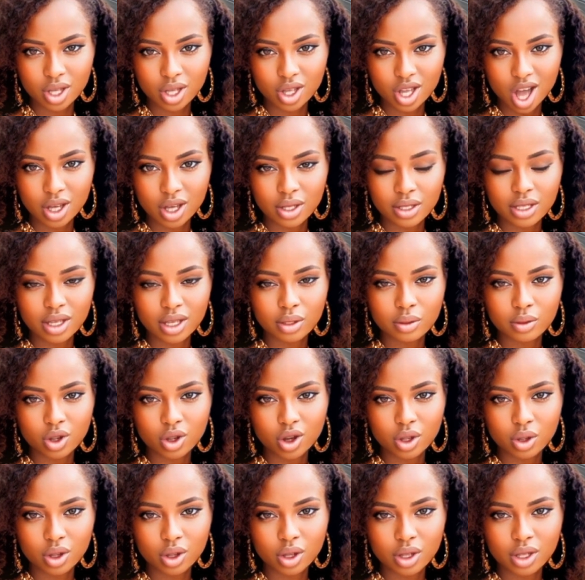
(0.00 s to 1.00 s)
Johnson
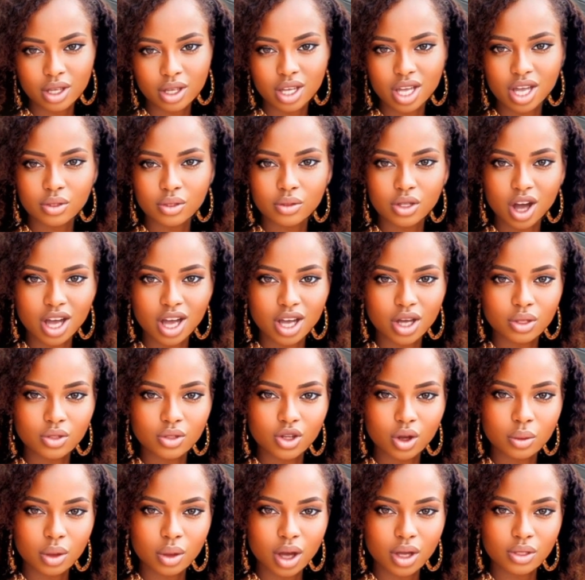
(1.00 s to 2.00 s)
further solidified
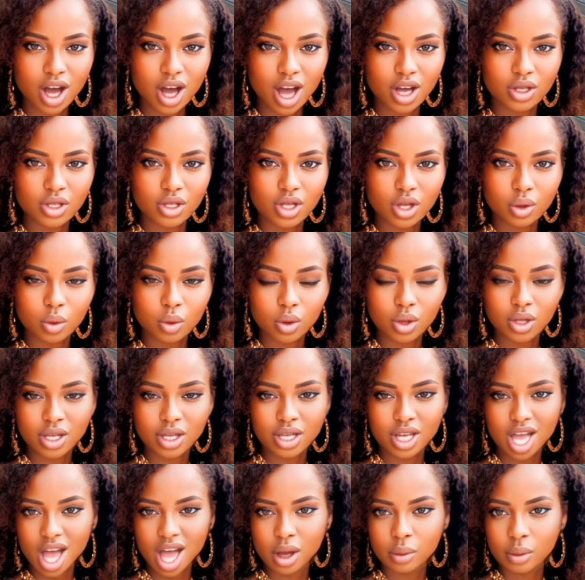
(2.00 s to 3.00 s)
affirmative action with the
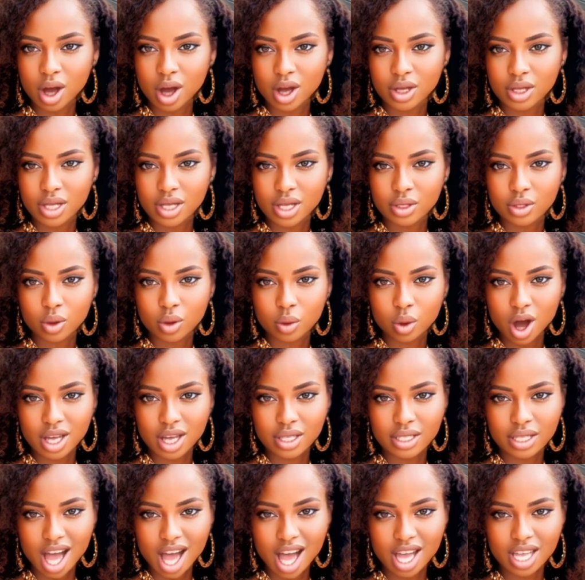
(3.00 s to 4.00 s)
landmark Civil
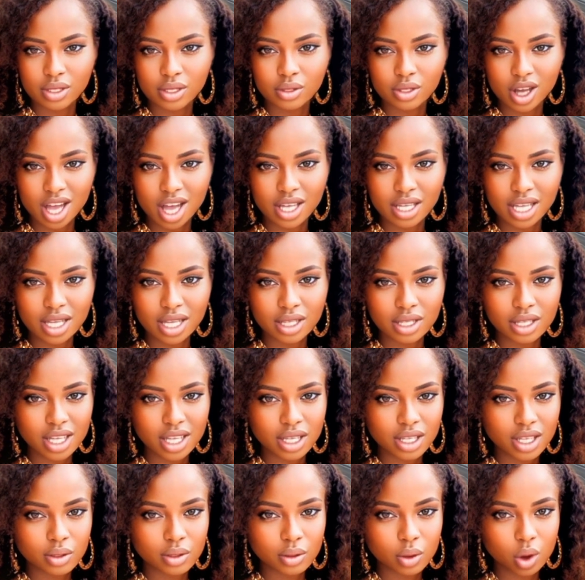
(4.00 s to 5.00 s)
Rights Act of
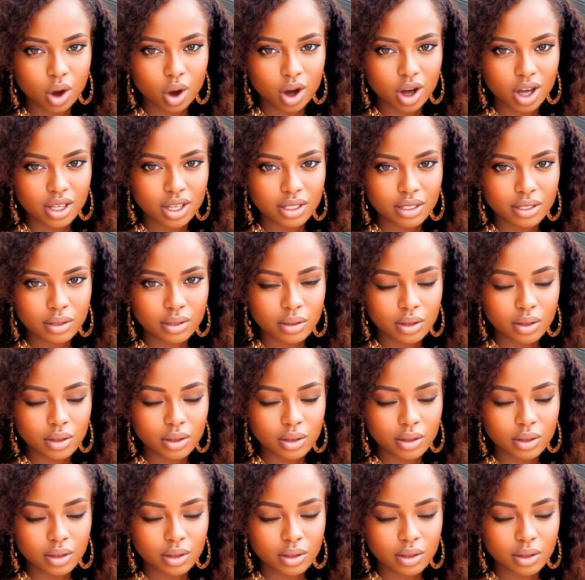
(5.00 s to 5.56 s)
1964,